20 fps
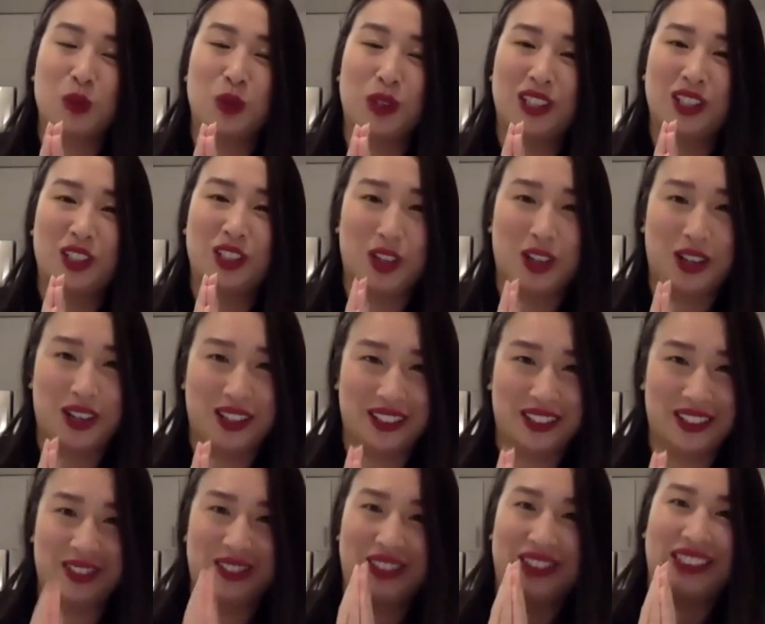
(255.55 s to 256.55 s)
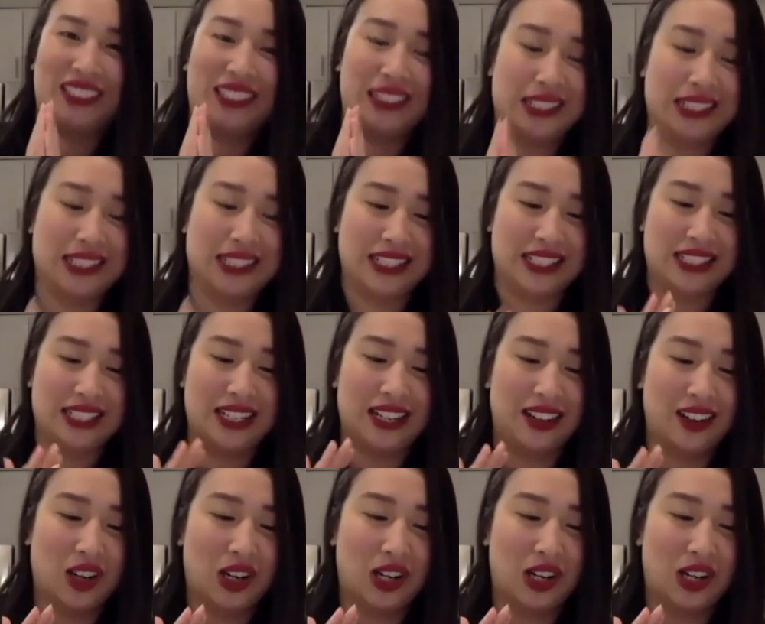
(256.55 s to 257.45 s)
which are currently existing,